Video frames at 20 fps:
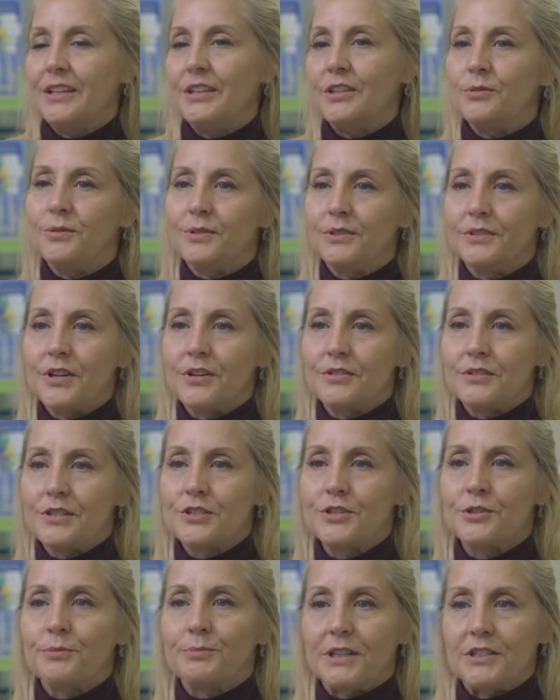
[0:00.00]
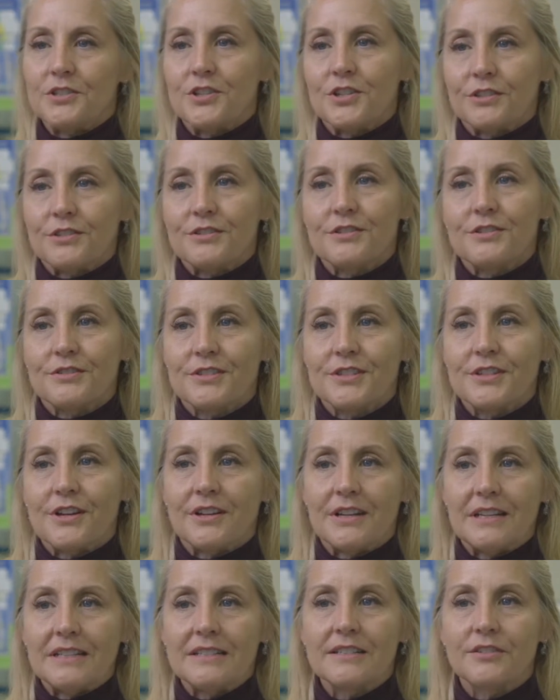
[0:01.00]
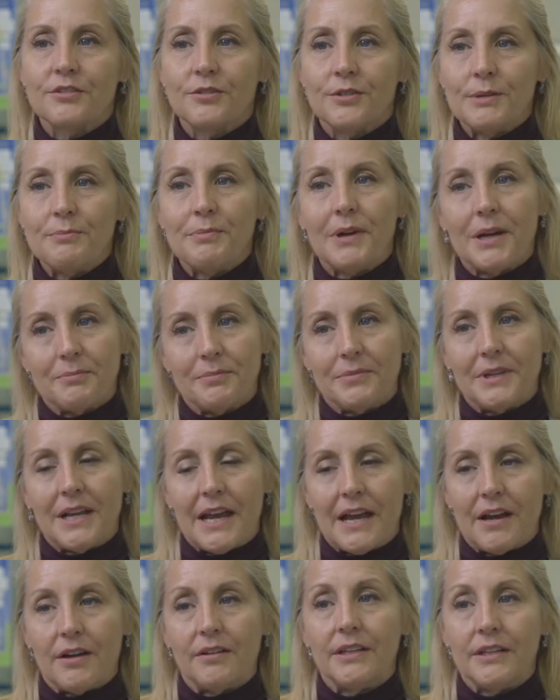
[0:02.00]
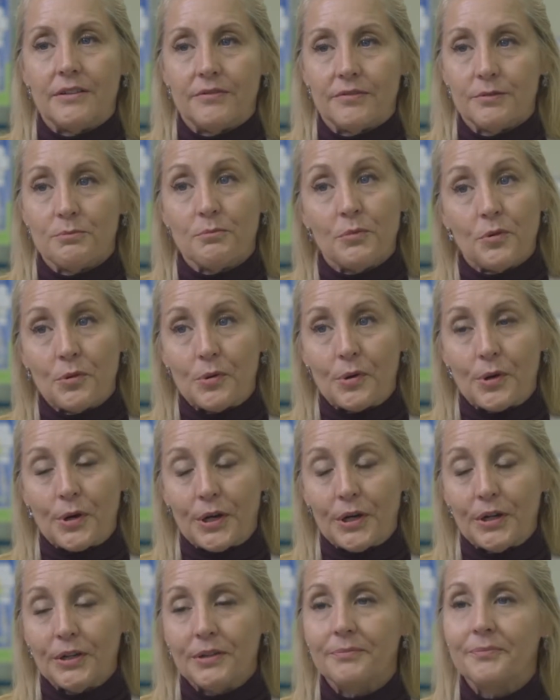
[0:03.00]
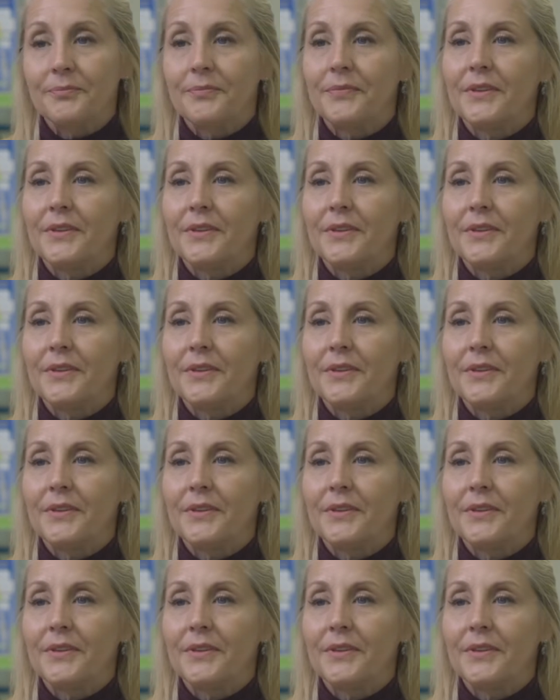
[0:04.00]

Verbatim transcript: You will notice your blood sugars are starting to creep up now even more.